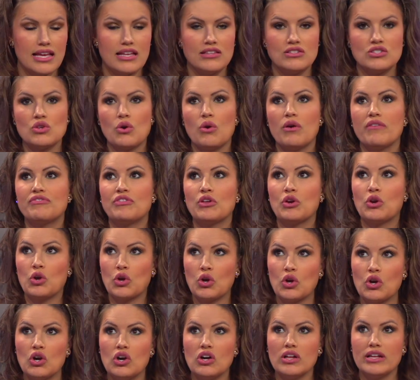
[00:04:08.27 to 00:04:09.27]
And so if the
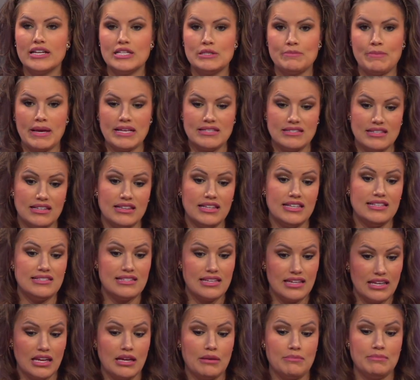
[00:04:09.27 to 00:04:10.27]
girl is basically
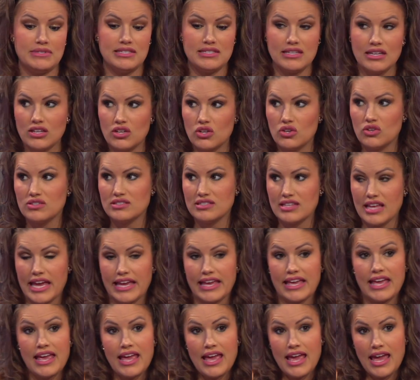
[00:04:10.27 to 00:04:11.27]
sending him signals like,